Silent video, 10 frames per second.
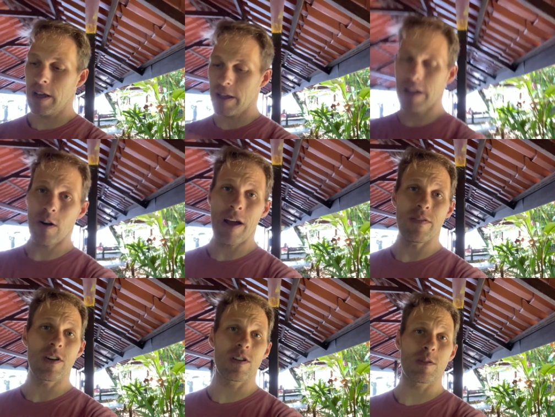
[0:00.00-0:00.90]
They don't have
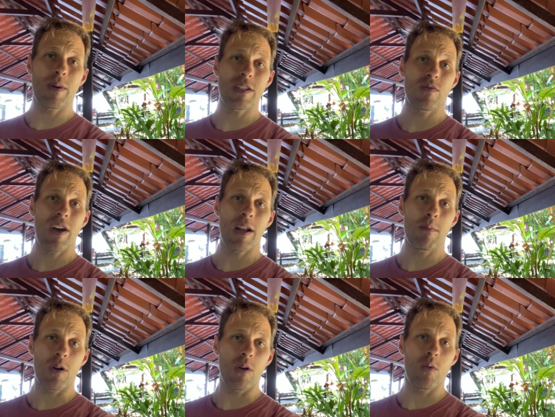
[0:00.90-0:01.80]
near as much
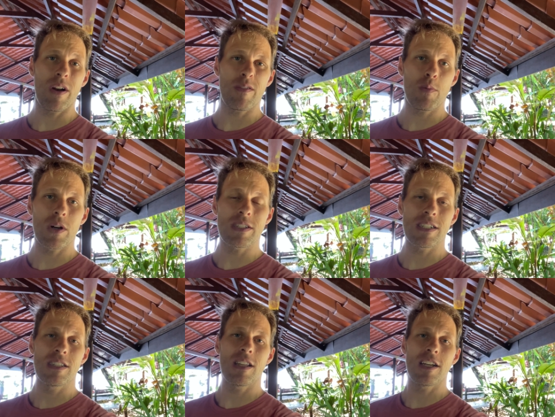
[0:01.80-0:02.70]
venom or whatever
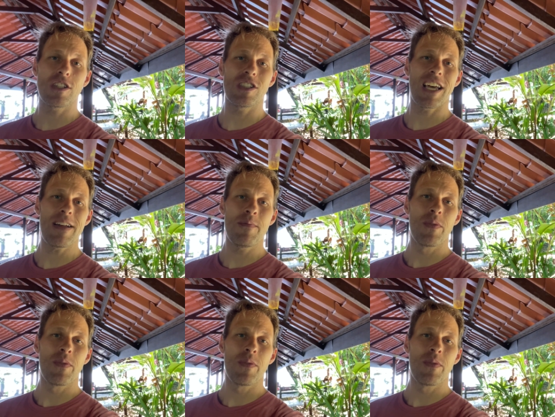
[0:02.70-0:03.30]
poison I should say.